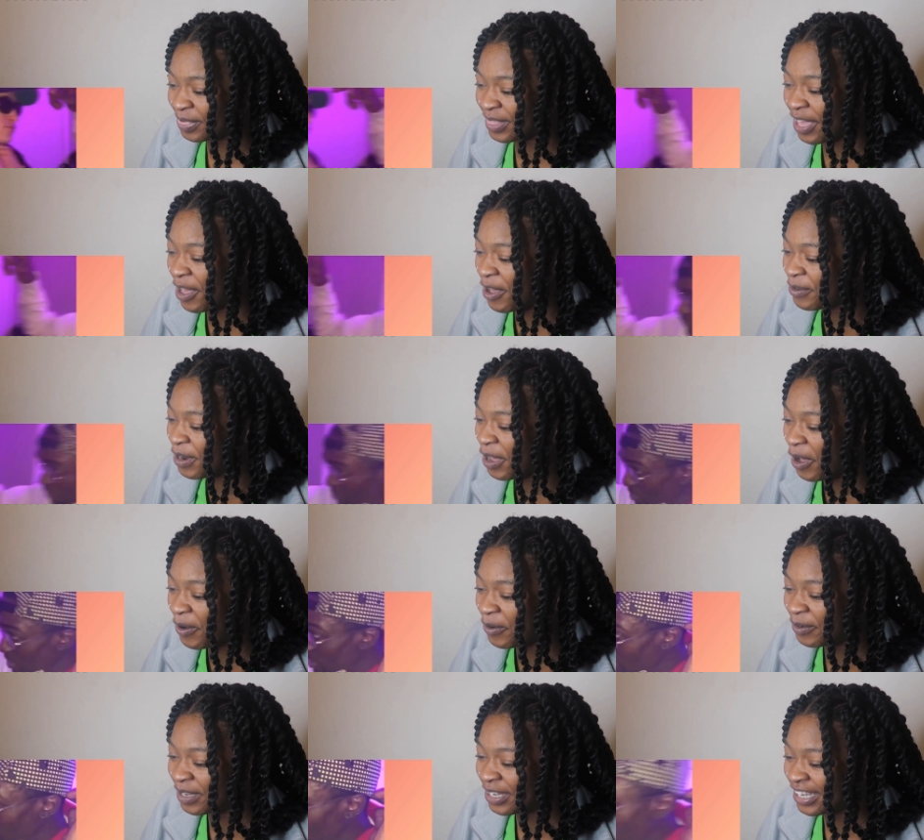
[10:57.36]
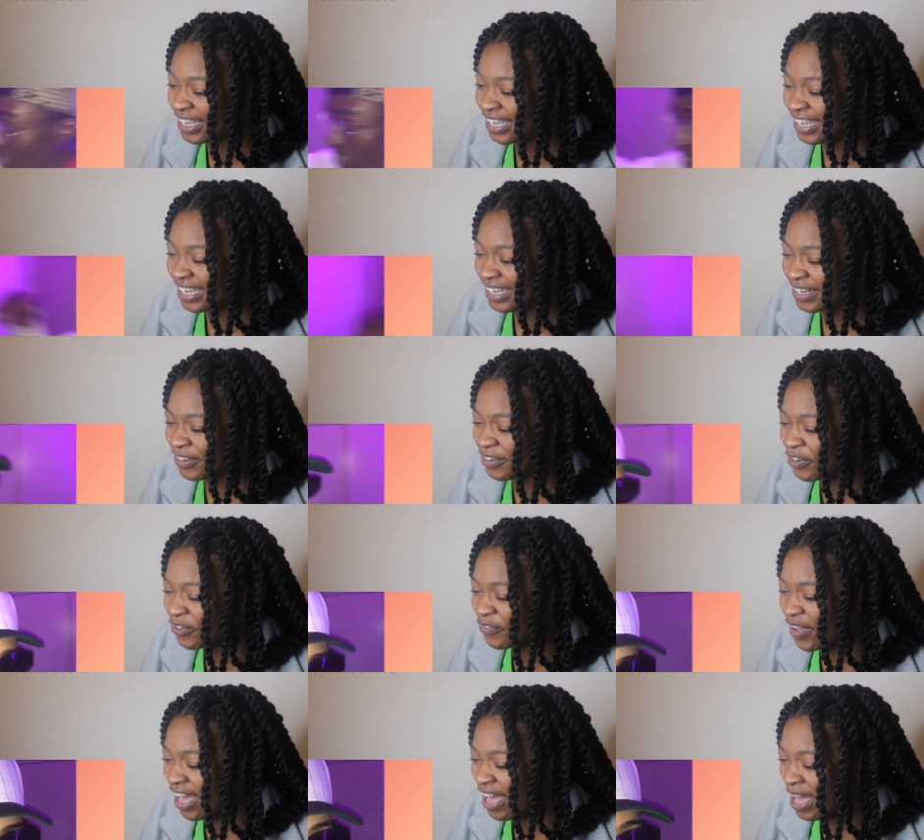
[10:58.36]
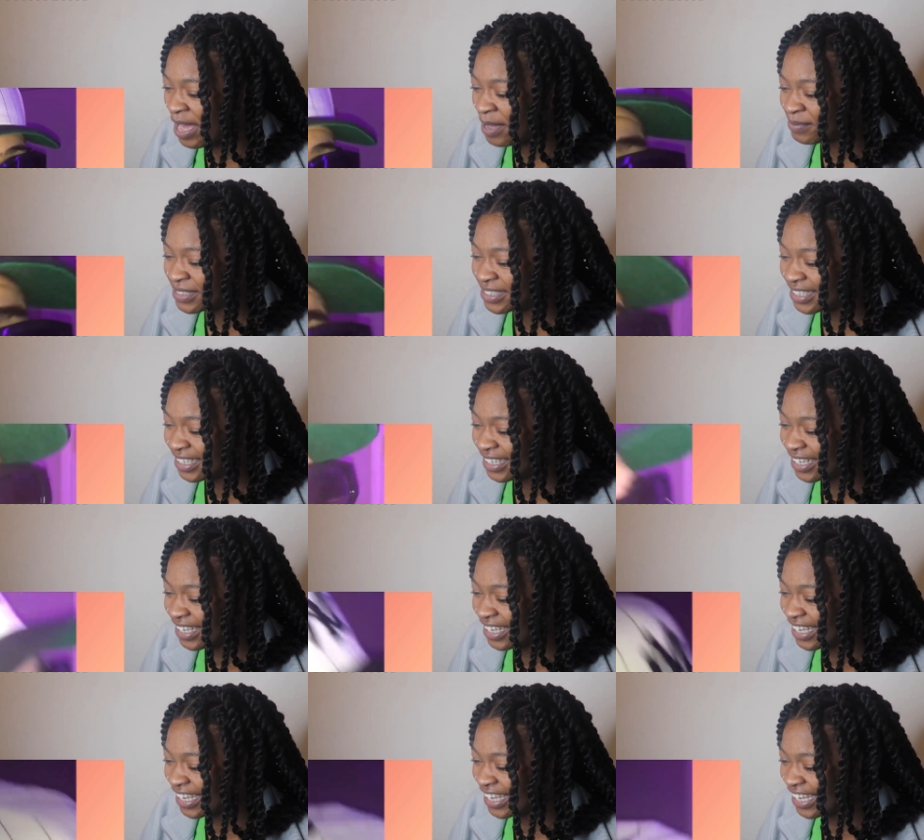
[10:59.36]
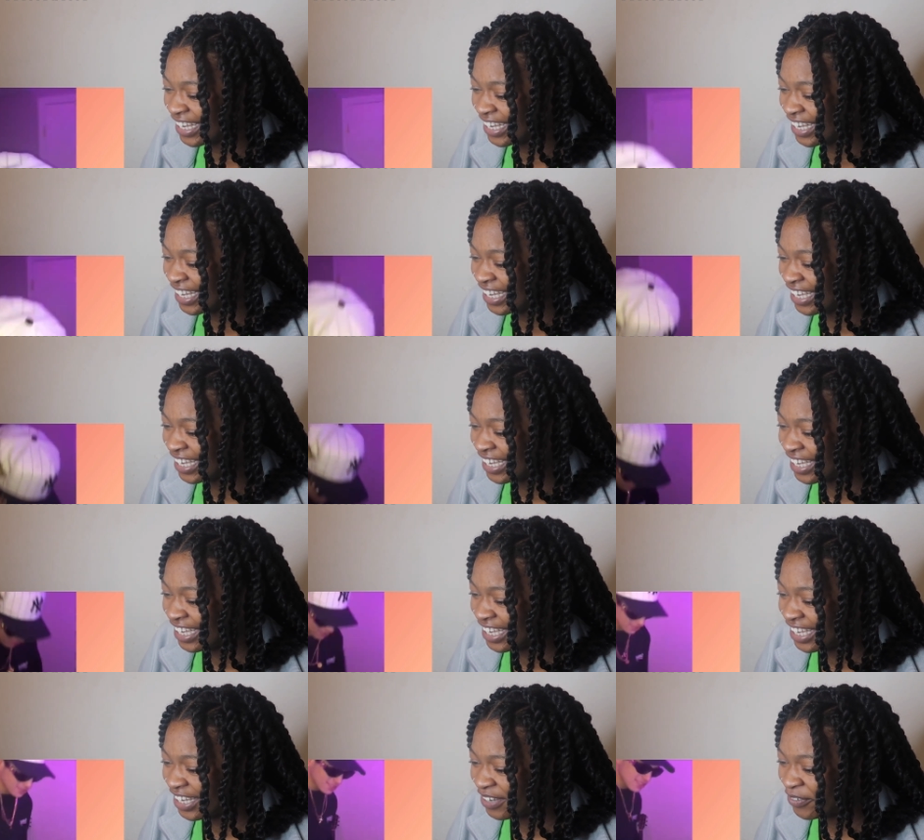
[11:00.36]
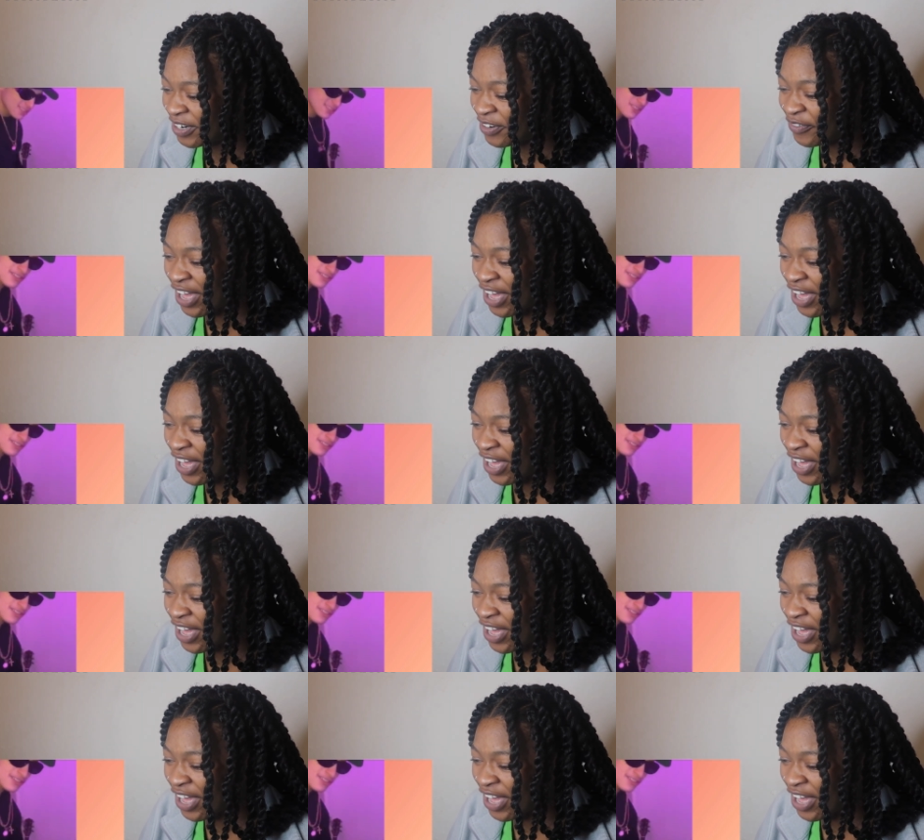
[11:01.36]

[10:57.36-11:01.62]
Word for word: They don't know. They don't know the vibes. Come on, wait, wait, wait. What the